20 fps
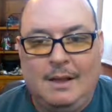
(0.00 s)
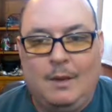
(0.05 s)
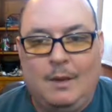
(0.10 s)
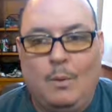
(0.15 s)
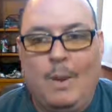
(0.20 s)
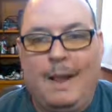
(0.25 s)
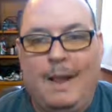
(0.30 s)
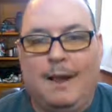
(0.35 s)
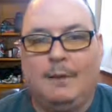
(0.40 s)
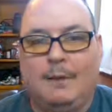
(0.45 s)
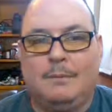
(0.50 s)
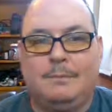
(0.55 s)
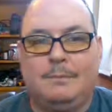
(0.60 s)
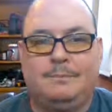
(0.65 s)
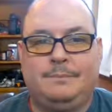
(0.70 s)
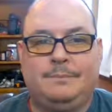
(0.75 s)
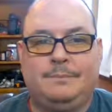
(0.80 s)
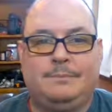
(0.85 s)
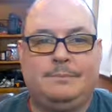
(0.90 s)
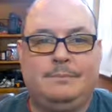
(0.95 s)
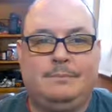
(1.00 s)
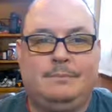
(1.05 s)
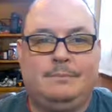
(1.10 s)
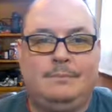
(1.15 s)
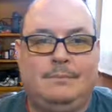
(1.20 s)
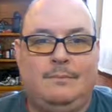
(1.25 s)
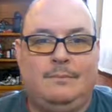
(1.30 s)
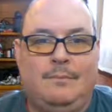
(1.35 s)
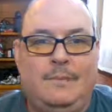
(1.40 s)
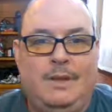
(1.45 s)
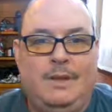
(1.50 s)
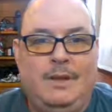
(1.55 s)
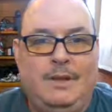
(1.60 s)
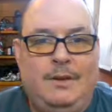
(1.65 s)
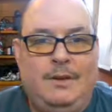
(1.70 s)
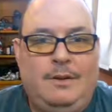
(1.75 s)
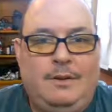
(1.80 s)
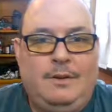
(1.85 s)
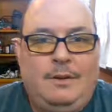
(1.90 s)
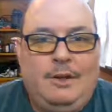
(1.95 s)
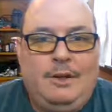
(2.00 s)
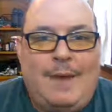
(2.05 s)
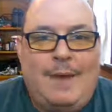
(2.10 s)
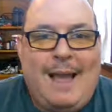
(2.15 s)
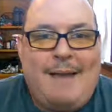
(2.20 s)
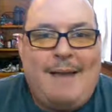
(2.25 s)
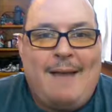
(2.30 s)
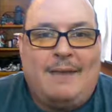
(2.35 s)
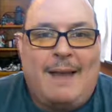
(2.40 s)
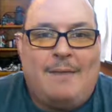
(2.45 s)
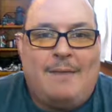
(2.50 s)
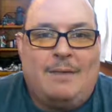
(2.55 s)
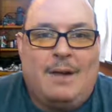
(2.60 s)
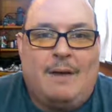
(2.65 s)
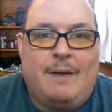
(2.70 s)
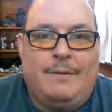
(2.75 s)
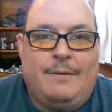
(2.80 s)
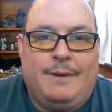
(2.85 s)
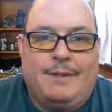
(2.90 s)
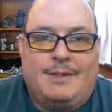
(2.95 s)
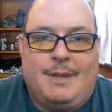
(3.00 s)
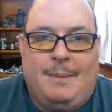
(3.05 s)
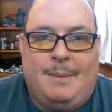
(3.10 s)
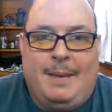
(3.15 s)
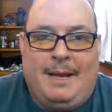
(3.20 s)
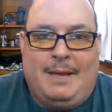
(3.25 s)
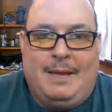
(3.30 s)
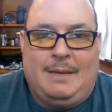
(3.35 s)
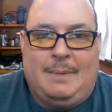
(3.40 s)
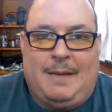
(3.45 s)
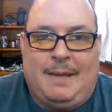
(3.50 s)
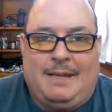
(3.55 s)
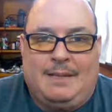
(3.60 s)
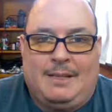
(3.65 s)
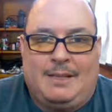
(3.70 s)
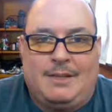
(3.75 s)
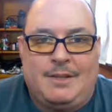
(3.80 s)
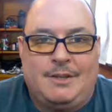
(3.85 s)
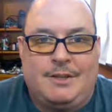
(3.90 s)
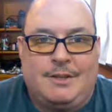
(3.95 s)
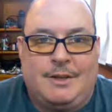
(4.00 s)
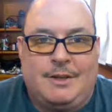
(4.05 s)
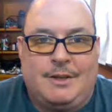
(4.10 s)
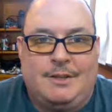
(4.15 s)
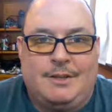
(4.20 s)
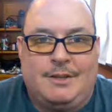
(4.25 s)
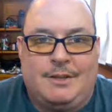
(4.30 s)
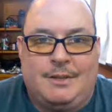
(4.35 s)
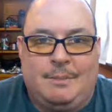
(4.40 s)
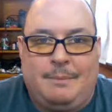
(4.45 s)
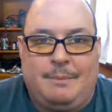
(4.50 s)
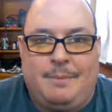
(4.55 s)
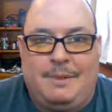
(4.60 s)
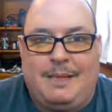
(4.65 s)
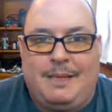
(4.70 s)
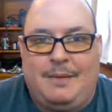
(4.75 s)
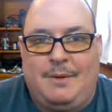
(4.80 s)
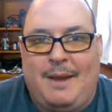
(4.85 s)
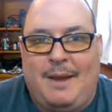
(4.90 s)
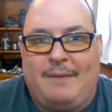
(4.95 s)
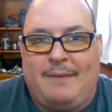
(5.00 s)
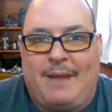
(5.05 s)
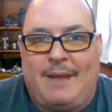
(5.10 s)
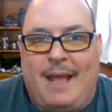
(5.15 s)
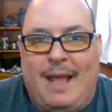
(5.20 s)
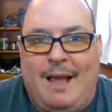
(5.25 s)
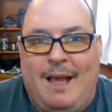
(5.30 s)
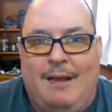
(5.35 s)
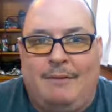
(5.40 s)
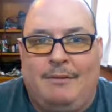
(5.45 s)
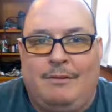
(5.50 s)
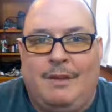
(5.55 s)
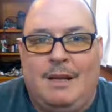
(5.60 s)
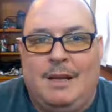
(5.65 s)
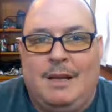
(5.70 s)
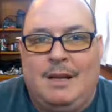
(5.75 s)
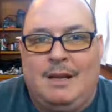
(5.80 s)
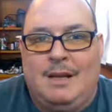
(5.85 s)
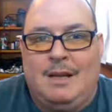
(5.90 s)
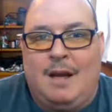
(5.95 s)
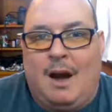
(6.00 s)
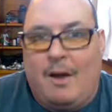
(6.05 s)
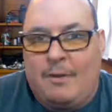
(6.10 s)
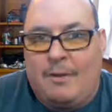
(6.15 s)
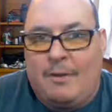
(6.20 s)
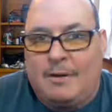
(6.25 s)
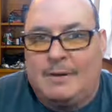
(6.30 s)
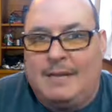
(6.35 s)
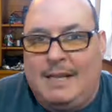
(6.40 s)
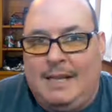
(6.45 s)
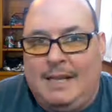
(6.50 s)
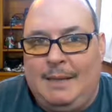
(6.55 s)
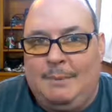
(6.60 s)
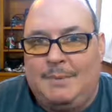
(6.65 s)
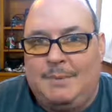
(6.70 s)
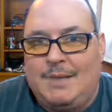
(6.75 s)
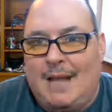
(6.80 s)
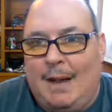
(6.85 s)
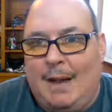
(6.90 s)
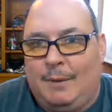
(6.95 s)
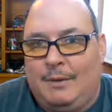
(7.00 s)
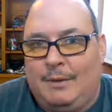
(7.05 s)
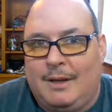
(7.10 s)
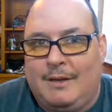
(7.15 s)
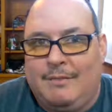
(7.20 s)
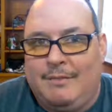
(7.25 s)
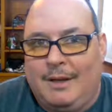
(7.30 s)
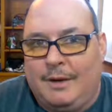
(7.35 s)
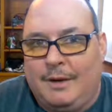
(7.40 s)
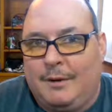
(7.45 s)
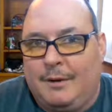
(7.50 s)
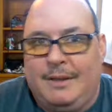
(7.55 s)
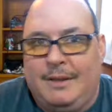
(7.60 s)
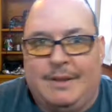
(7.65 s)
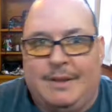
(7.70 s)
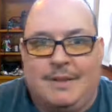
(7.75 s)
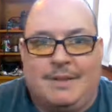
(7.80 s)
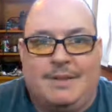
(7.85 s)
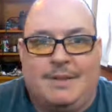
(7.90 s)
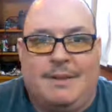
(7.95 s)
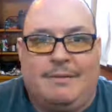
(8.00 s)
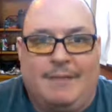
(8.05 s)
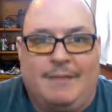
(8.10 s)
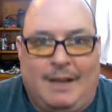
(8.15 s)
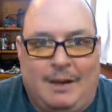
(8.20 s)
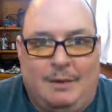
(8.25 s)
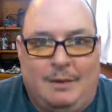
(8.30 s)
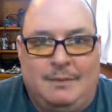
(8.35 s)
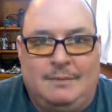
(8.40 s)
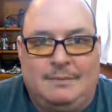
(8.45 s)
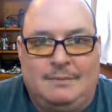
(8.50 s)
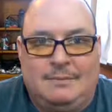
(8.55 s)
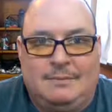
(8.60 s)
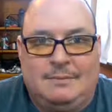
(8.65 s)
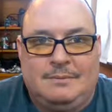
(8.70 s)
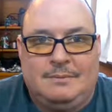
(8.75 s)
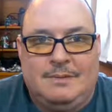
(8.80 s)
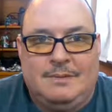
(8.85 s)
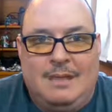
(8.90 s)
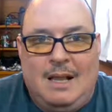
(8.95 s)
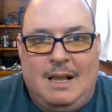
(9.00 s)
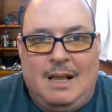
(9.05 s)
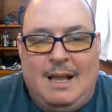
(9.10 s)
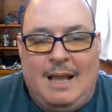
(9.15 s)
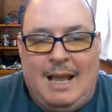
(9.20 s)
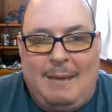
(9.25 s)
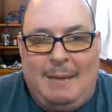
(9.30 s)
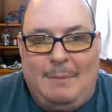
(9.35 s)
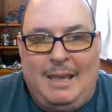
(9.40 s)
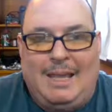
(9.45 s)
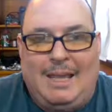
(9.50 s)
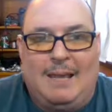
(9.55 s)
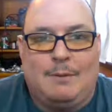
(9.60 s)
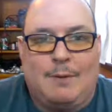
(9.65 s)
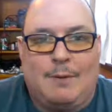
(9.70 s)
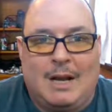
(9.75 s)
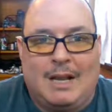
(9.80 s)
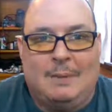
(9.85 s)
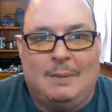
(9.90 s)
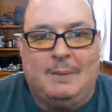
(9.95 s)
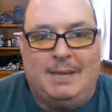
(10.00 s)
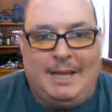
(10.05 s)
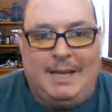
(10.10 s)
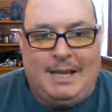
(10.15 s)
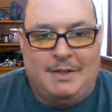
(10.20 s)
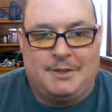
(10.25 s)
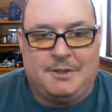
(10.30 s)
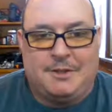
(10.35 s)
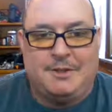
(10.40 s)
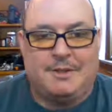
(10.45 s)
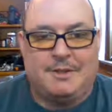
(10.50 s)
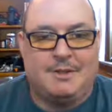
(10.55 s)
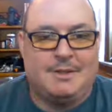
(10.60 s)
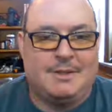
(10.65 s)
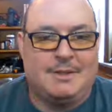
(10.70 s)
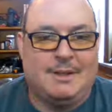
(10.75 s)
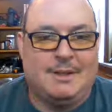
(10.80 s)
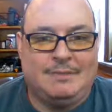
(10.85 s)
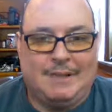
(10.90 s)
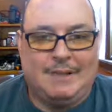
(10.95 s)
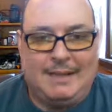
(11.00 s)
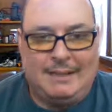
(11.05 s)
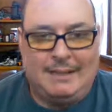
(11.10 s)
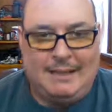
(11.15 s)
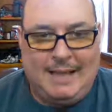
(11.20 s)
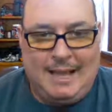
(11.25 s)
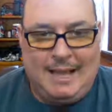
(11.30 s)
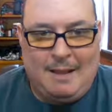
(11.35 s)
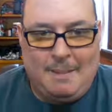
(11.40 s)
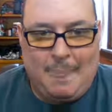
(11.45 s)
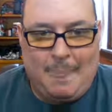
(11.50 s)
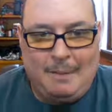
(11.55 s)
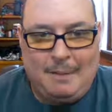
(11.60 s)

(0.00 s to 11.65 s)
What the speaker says: Well, you have to have a governance committee to make decisions, but then you have to have other teams out there figuring this stuff out and making recommendations and stuff like that.